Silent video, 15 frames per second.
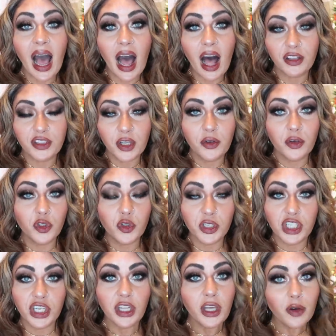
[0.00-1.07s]
Also
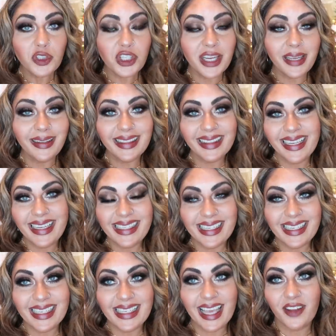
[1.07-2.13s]
nutrition coaching,
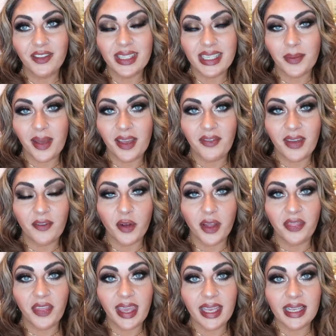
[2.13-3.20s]
links and discounts to my
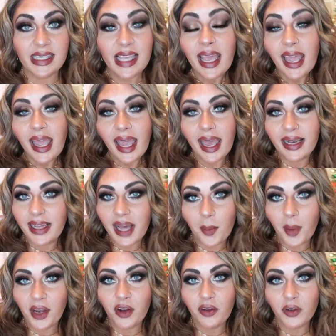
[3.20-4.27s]
favorite things, and
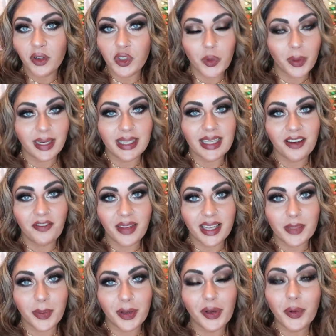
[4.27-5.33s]
come on over, join us on
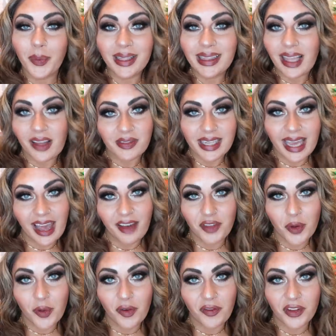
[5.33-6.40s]
Facebook. We'd love to
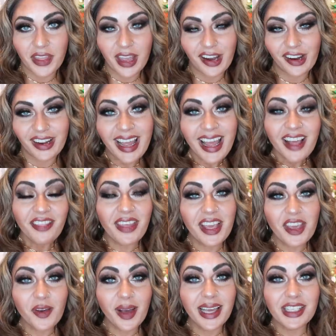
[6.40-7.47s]
have you over there.
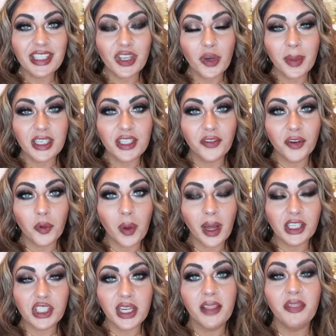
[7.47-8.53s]
Thank you guys so much for
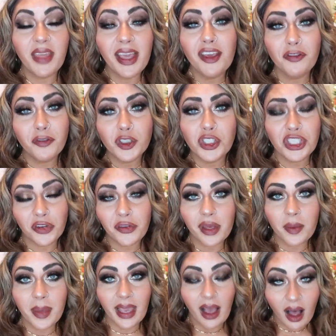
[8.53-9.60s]
watching. Thank you for
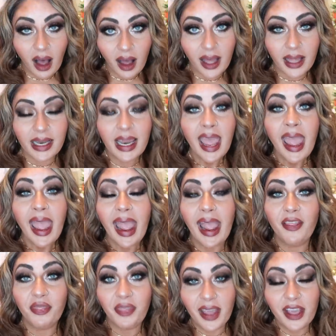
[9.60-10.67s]
cheering me on,
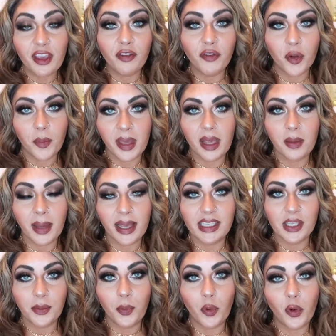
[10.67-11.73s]
and thank you for being my
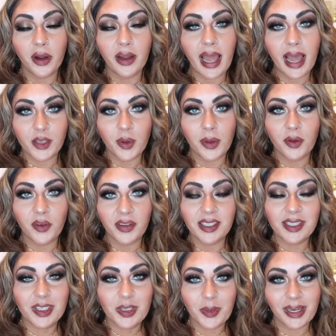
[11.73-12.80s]
support as we move
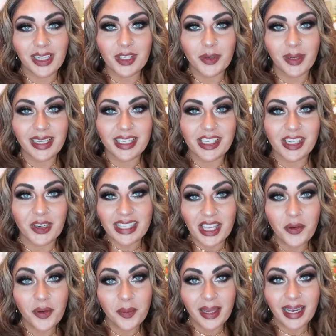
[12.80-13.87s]
into twenty twenty-two.
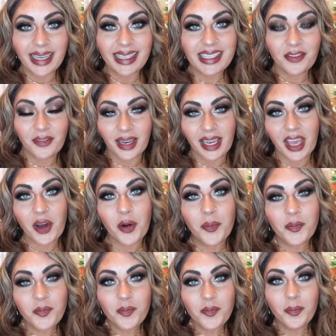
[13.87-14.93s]
See you in my next video.